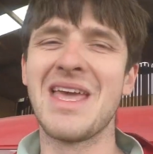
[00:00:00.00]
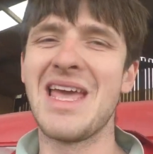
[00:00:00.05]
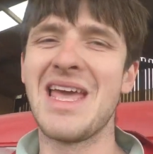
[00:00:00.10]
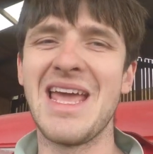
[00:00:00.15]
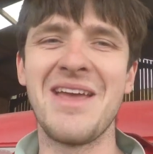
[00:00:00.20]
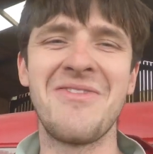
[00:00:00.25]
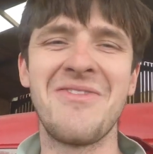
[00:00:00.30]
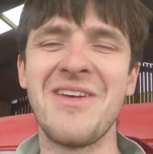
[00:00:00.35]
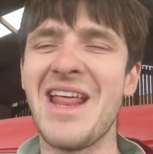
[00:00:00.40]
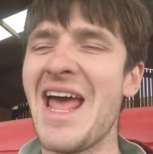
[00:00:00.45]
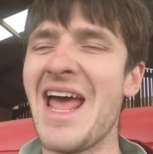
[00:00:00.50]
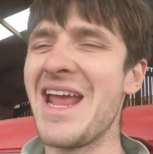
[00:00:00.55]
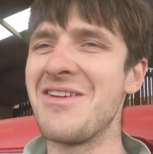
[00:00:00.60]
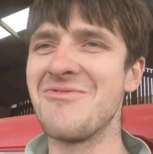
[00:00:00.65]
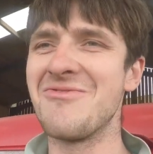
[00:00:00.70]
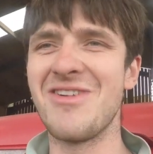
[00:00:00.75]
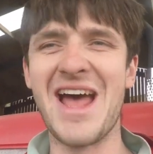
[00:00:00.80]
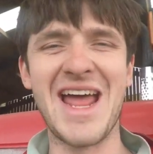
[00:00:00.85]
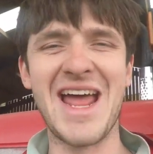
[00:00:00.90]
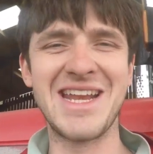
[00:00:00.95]
If it ain't
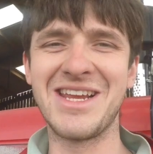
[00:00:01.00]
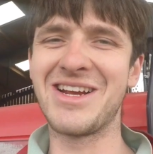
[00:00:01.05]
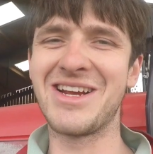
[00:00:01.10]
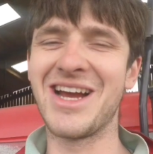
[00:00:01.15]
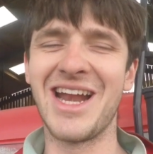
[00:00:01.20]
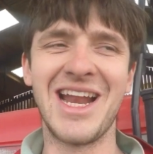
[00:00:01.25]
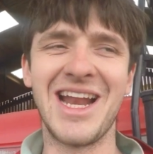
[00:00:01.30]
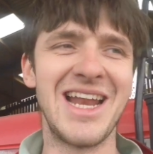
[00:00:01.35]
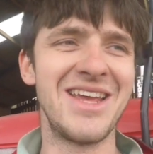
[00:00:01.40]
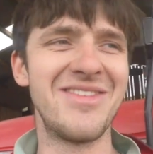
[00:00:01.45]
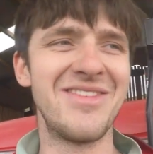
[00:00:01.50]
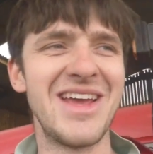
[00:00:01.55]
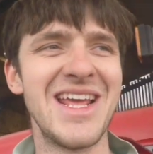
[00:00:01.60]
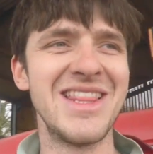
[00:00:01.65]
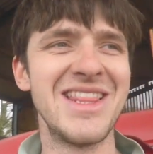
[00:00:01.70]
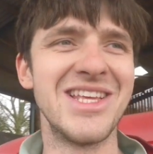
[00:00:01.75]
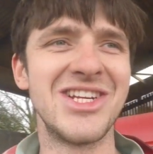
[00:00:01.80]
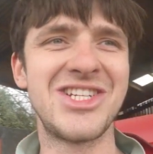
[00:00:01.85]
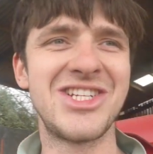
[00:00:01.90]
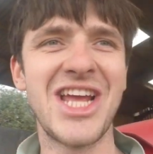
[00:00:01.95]
red, you got to leave it
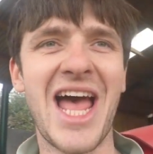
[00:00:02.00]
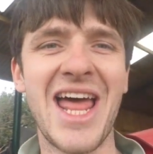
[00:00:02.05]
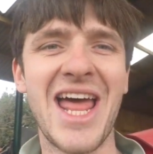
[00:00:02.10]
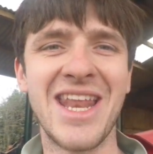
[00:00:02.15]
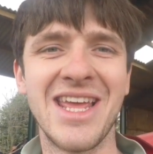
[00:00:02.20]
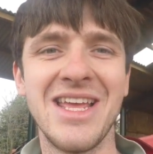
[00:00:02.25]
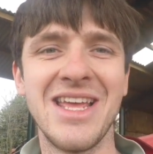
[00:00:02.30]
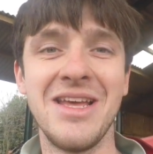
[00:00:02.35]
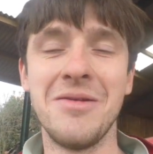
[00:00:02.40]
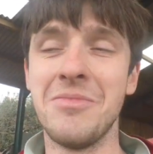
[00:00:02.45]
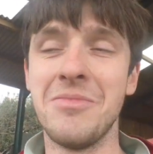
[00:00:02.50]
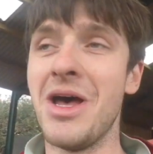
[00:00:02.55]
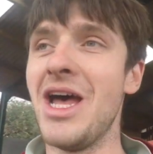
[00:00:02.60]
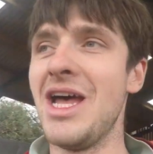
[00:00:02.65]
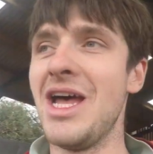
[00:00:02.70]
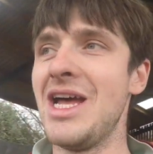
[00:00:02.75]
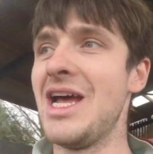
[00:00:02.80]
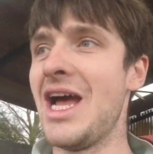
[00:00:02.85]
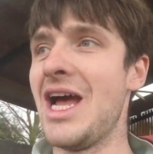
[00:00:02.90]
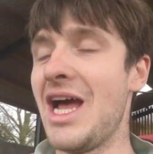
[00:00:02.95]
in the shed.
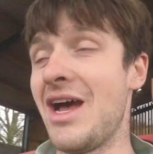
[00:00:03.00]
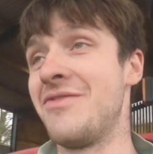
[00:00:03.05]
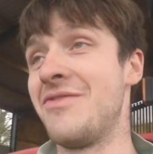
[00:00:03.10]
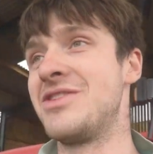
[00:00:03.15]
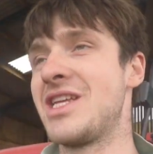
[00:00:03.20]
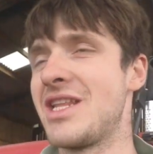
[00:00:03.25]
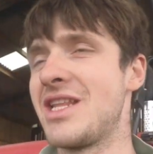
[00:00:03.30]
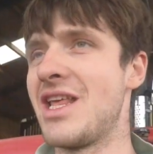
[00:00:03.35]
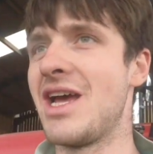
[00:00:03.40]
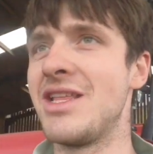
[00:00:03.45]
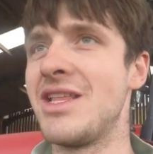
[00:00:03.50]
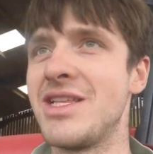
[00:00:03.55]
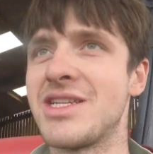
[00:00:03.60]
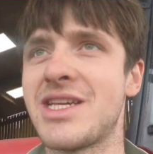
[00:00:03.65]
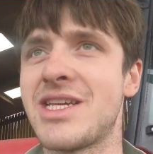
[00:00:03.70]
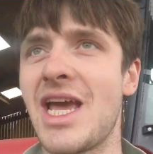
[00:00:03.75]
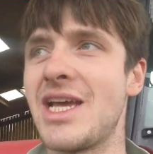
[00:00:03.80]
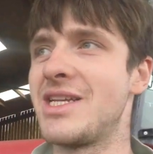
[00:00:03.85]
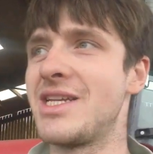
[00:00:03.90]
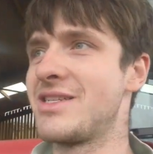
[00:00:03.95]
But having said that, in this
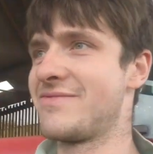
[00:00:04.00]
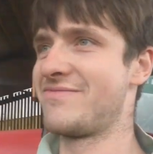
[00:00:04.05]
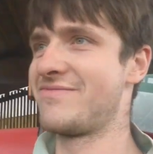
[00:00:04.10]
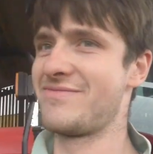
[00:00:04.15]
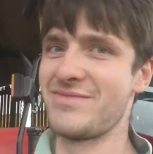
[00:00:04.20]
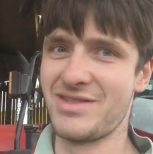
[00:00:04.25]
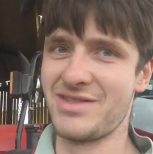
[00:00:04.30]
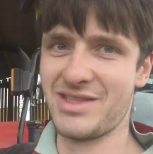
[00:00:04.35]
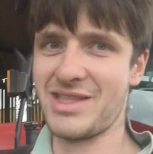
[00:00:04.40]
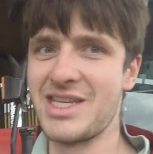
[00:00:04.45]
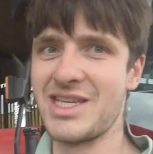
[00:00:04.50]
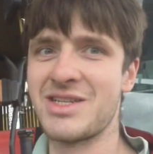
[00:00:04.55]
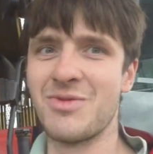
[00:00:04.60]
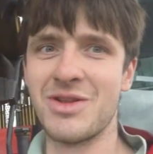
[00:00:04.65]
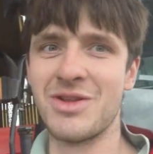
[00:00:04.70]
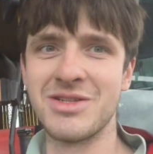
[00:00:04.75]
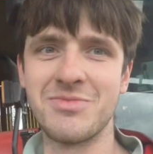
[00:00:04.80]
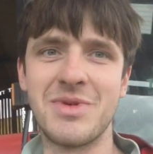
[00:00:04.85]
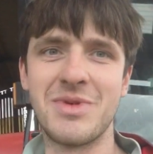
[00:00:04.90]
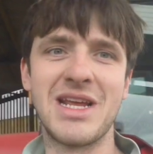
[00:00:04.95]
case, this
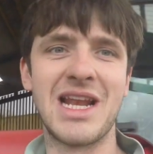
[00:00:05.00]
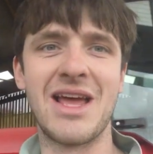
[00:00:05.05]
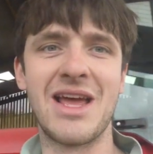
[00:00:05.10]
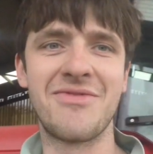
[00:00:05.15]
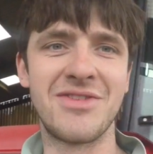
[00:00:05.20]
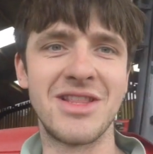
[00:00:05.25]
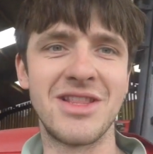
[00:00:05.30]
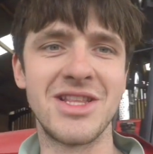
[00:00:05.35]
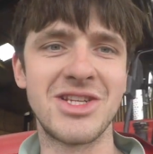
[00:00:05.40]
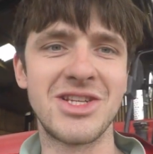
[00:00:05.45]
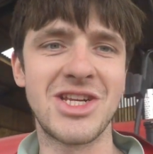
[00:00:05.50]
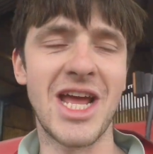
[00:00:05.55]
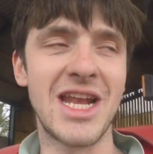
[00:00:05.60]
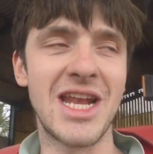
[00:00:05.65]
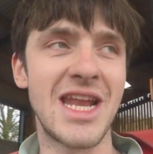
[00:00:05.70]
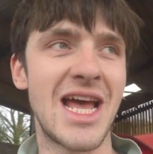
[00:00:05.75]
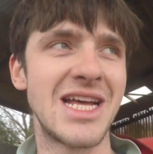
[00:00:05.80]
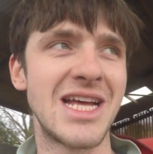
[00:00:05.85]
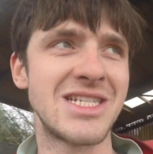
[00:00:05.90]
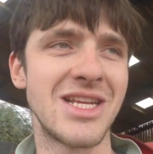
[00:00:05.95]
one's been left in the shed
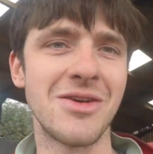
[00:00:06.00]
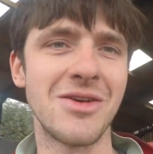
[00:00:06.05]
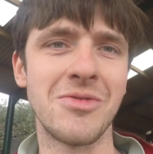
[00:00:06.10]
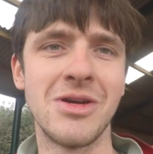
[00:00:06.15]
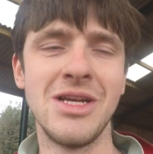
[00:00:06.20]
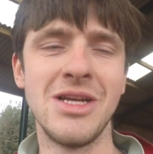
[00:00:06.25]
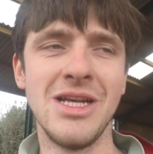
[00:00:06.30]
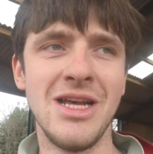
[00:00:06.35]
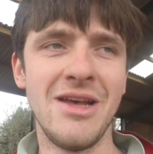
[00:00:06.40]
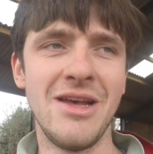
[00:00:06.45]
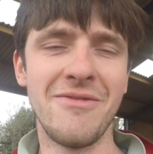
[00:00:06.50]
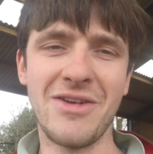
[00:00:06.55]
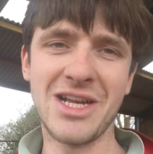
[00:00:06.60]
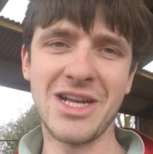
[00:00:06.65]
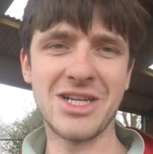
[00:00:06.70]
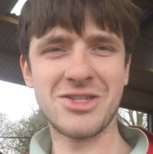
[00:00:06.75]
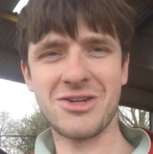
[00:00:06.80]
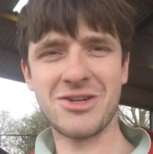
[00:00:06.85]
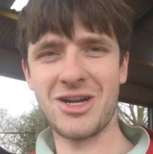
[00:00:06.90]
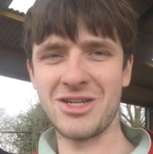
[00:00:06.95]
now. So
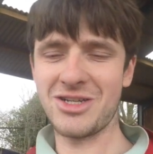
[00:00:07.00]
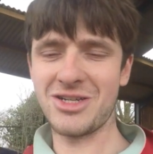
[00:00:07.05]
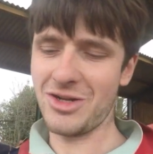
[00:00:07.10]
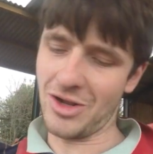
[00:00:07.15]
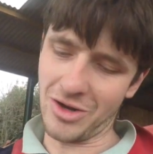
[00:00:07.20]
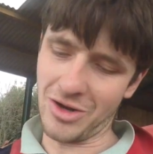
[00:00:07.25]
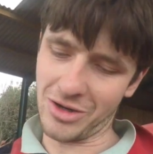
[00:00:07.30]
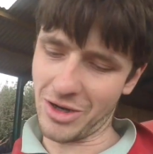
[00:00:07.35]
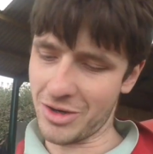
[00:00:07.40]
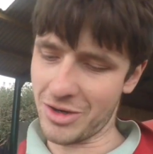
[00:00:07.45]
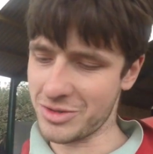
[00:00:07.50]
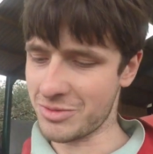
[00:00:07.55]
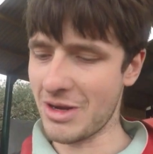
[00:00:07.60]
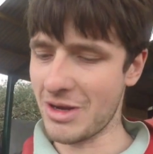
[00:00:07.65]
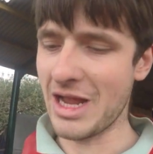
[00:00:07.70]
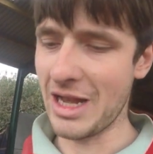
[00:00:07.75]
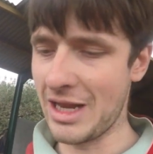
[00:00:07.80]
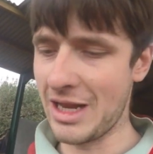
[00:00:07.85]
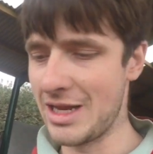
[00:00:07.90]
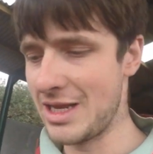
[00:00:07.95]
fingers crossed, all goes
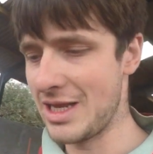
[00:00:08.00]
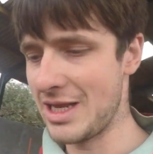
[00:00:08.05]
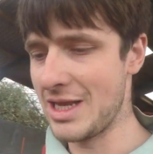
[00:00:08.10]
well.